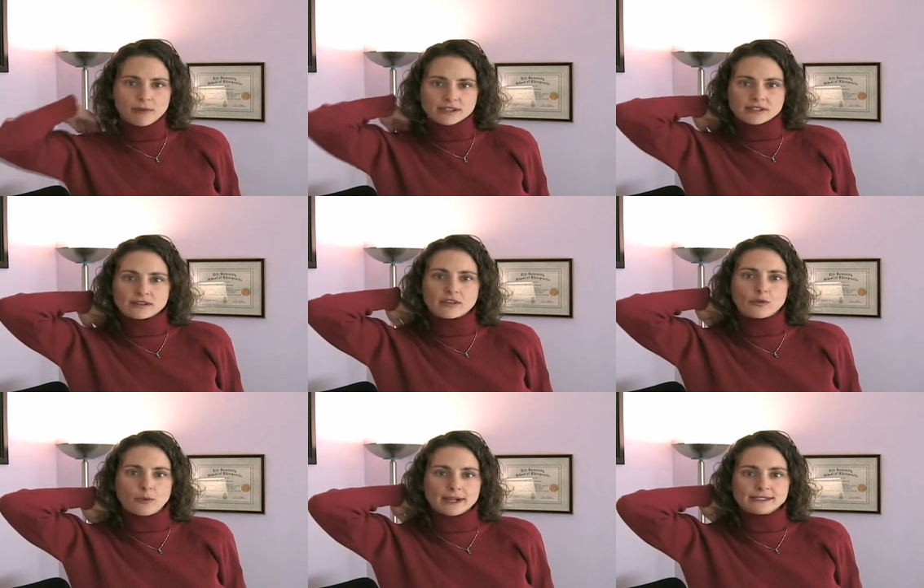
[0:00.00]
muscles on
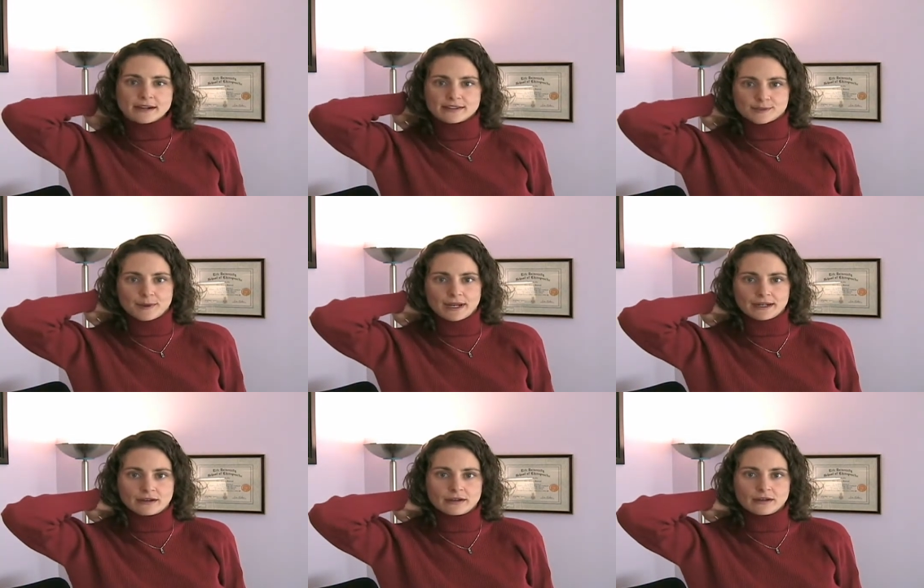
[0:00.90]
the right side of the
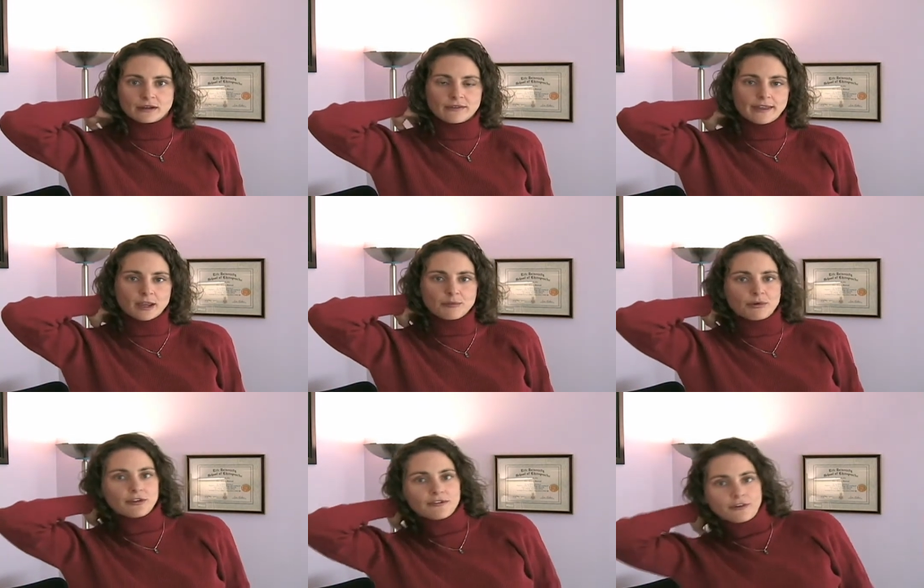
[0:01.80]
spine that can
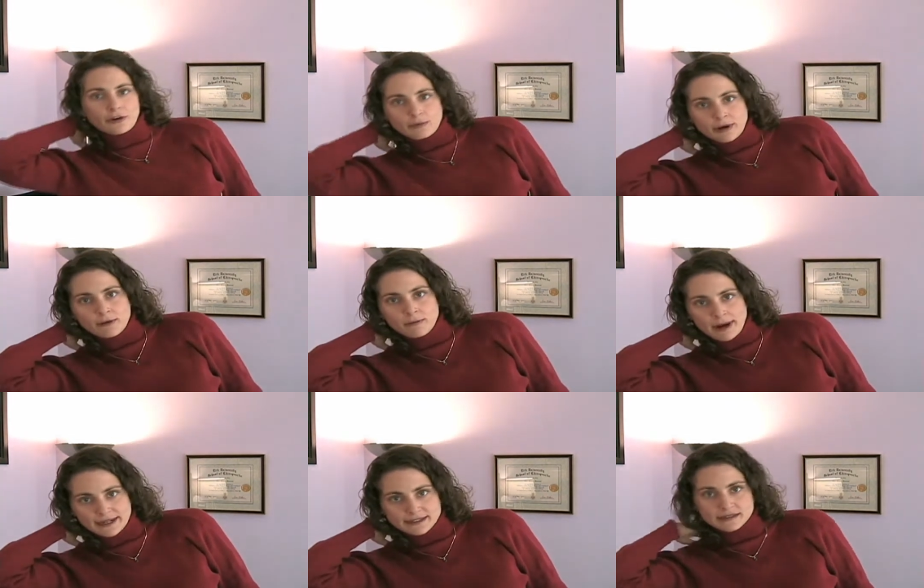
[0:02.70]
pull the vertebrae
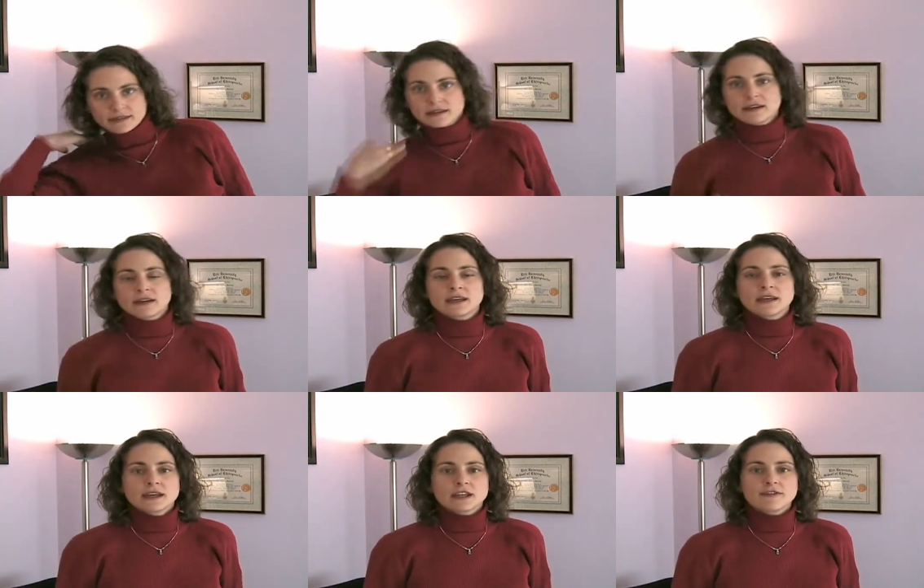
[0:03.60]
right.
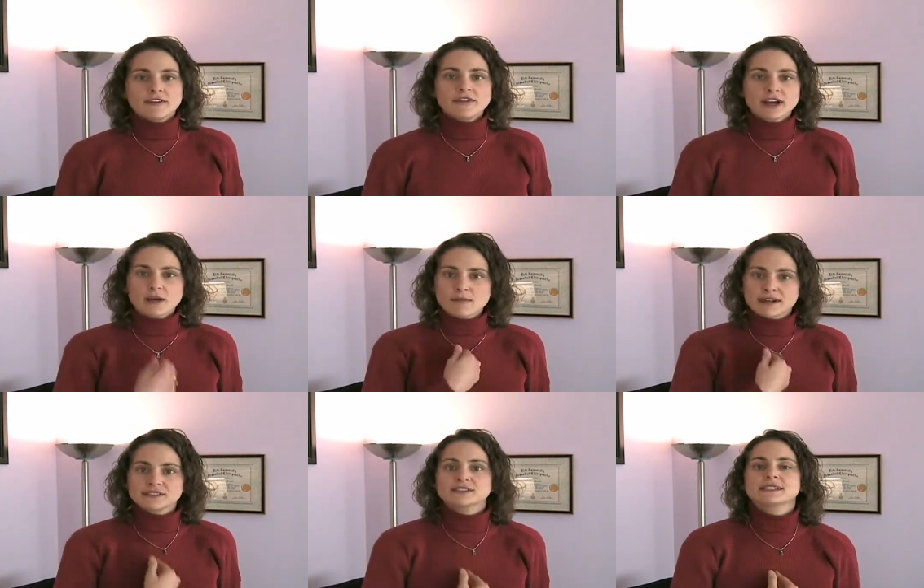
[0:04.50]
You've even got
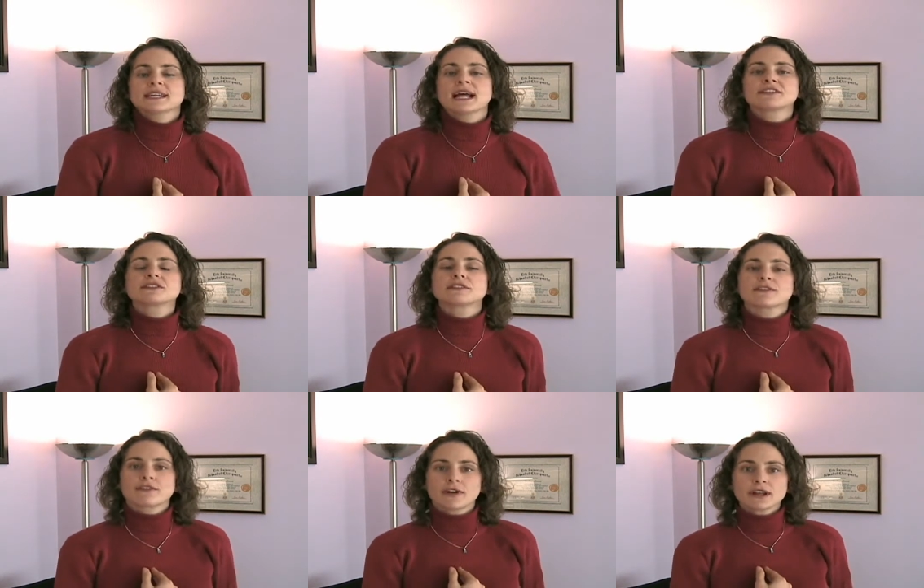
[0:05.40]
muscles attached to the
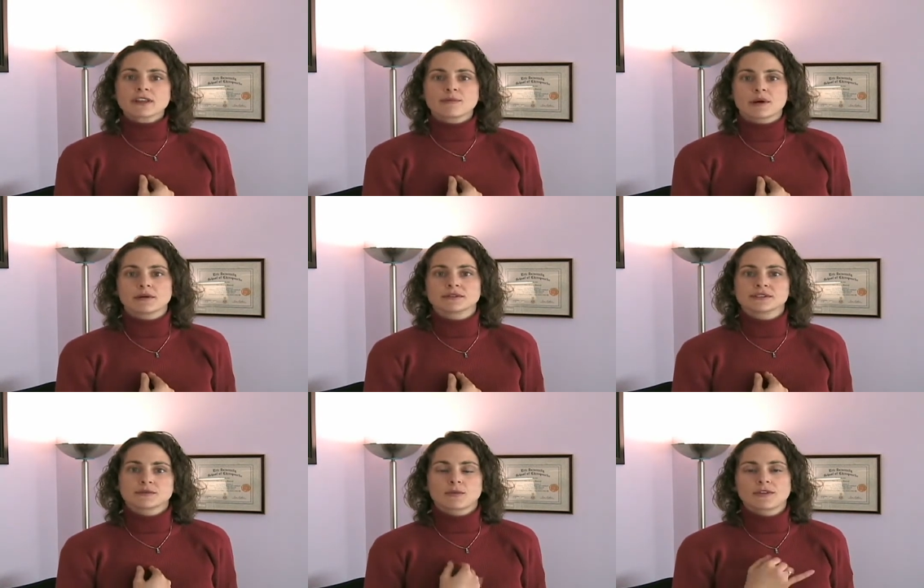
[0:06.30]
front of the
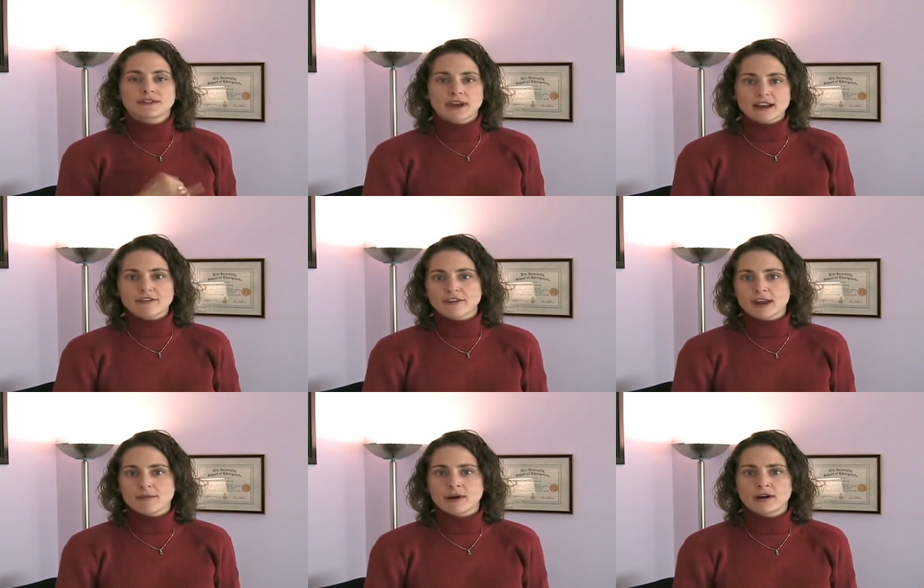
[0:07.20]
bones where the
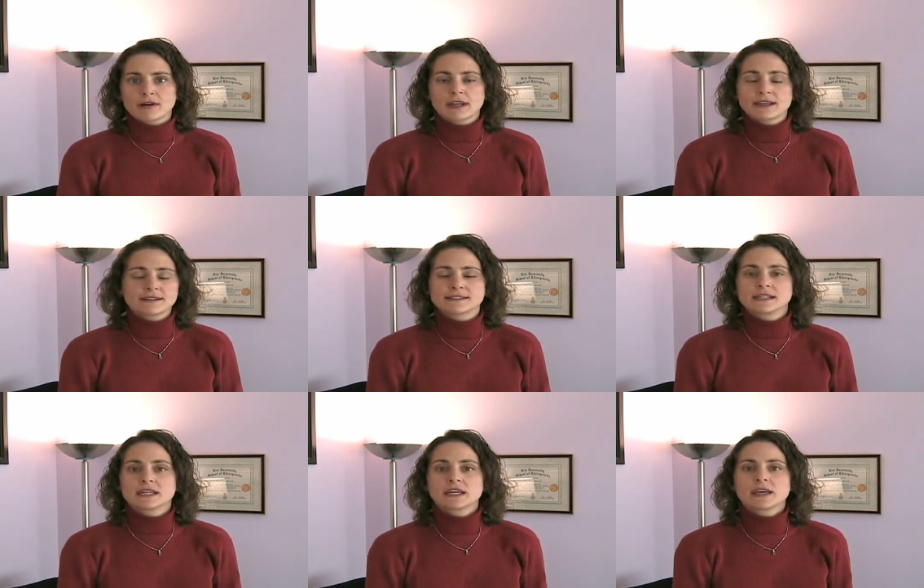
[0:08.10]
diaphragm is,
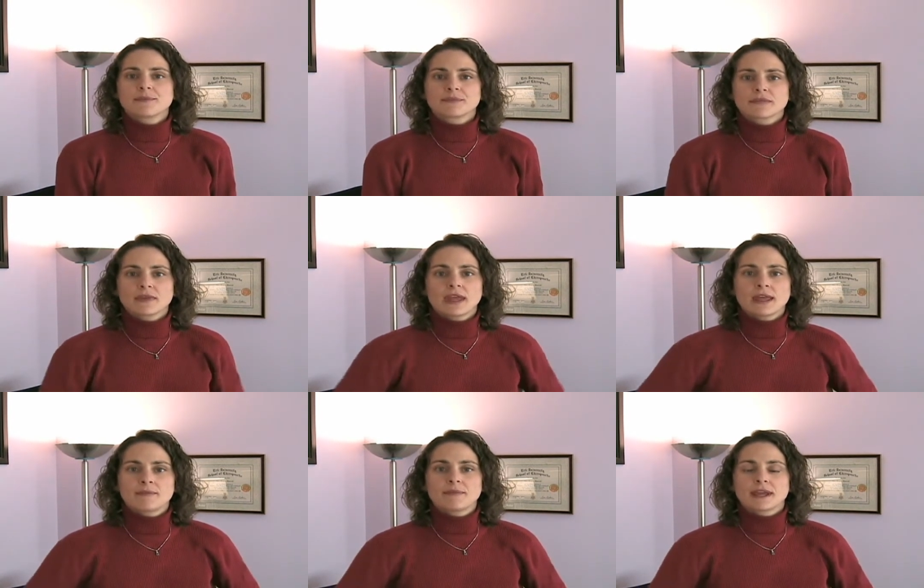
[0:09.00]

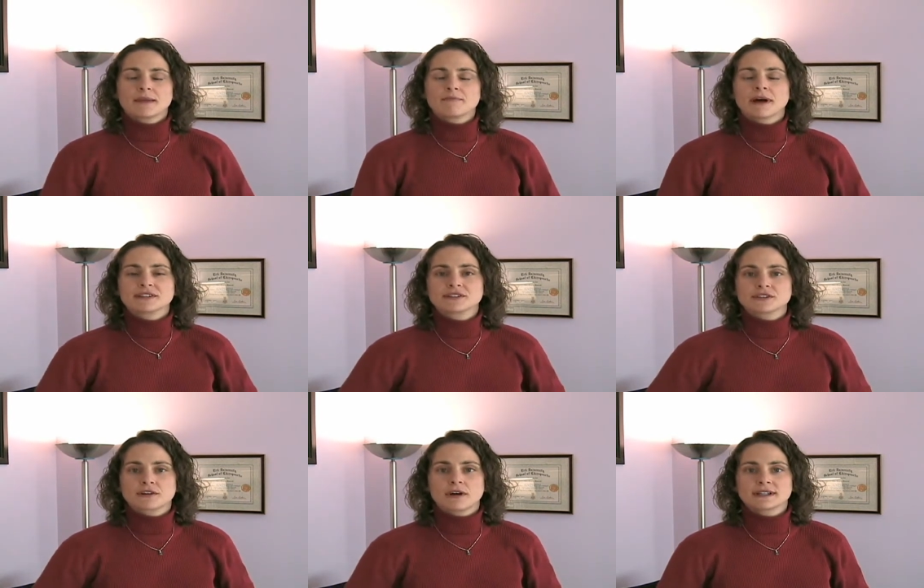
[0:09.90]
and big
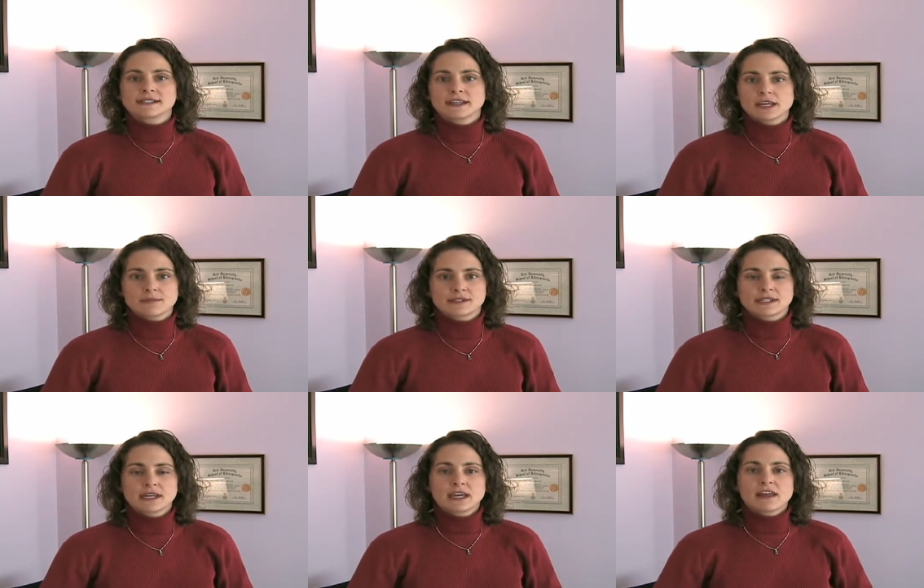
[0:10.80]
muscles across the
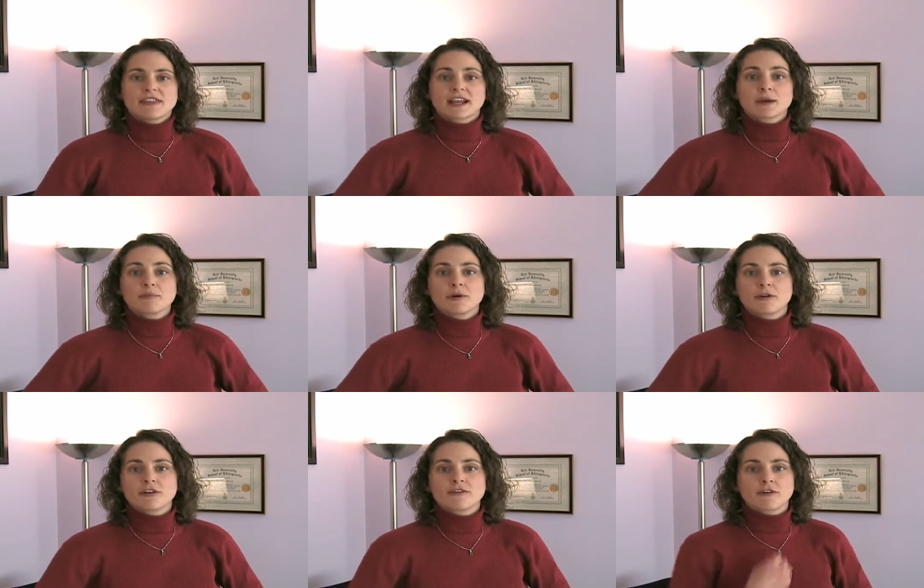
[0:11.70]
hips that can
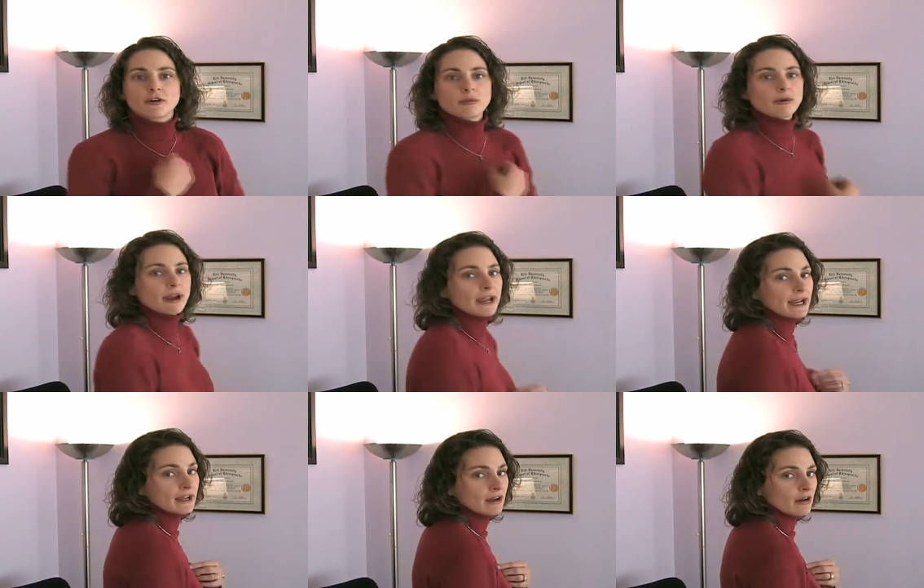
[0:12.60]
pull the
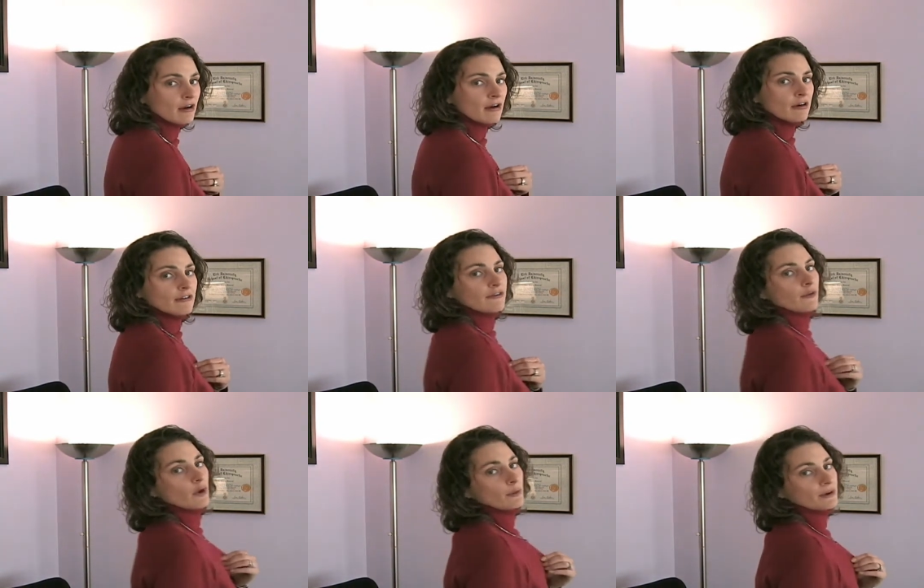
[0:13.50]
vertebrae
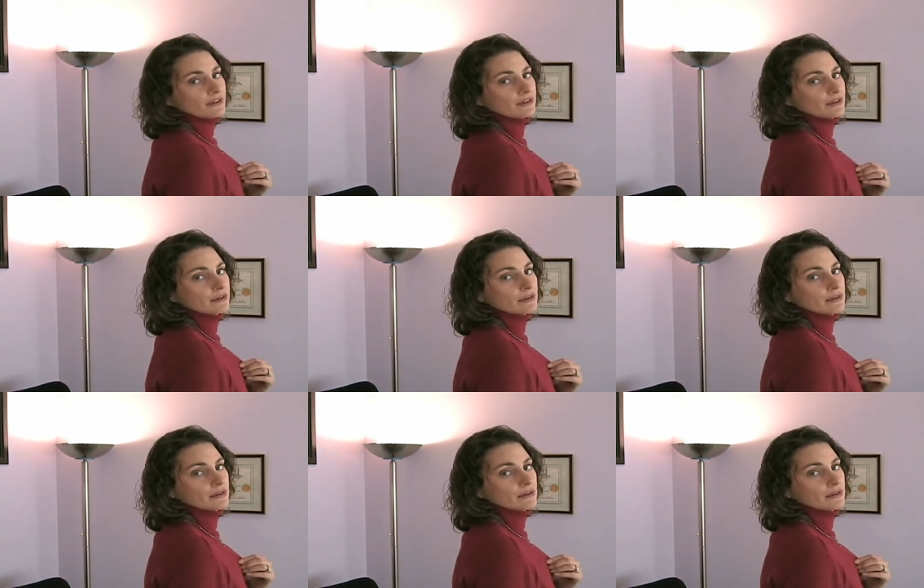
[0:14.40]
forwards.